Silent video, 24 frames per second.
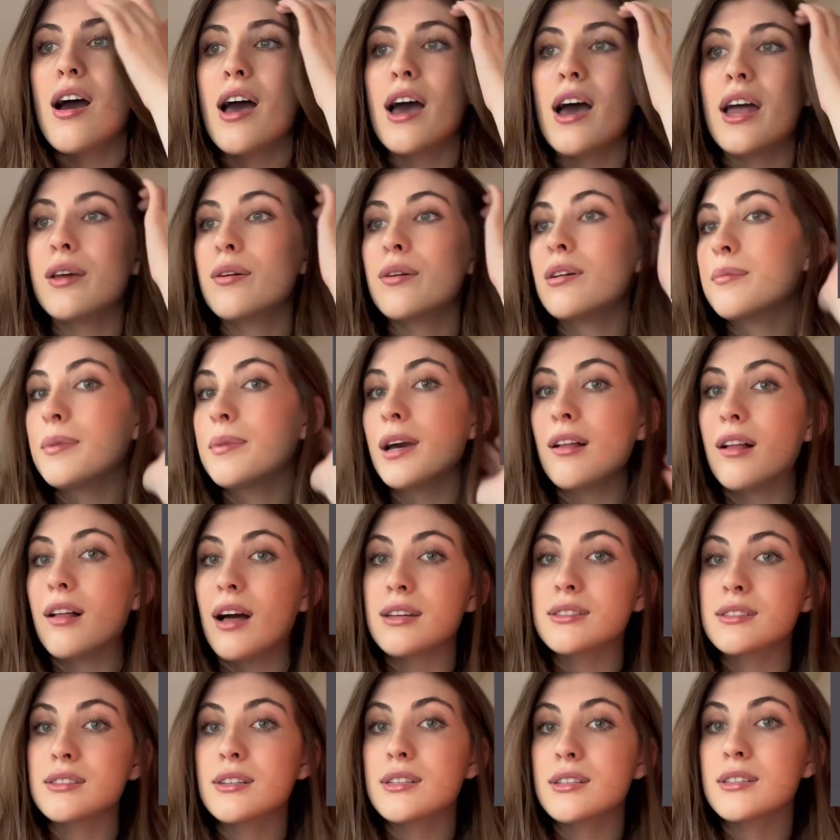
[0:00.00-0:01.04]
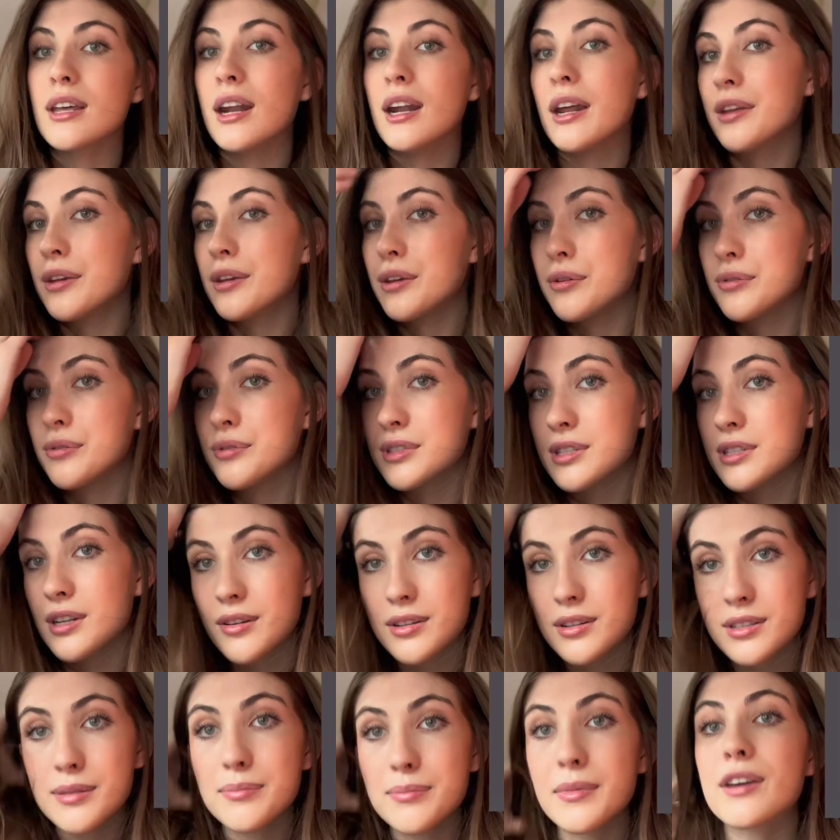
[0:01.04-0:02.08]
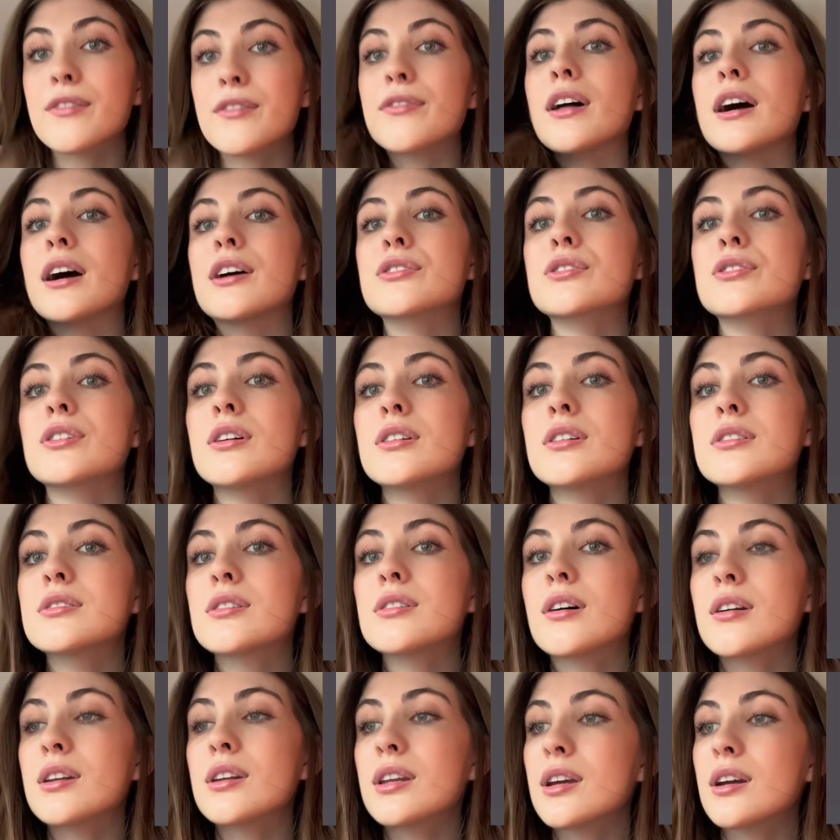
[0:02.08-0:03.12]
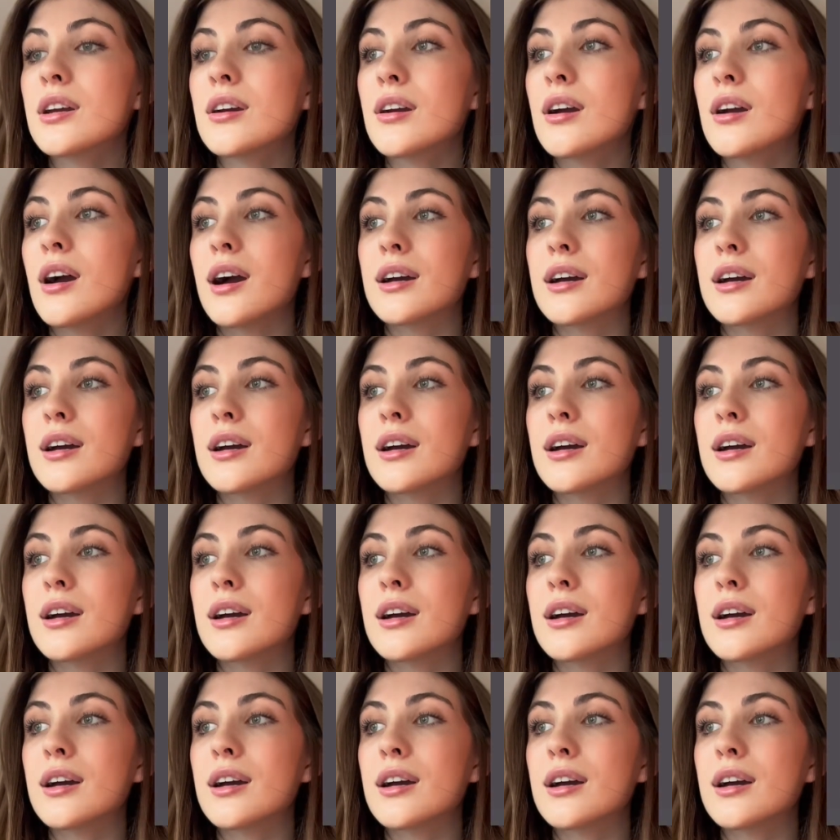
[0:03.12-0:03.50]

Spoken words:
Any one of my classes that I used to make flashcards on here,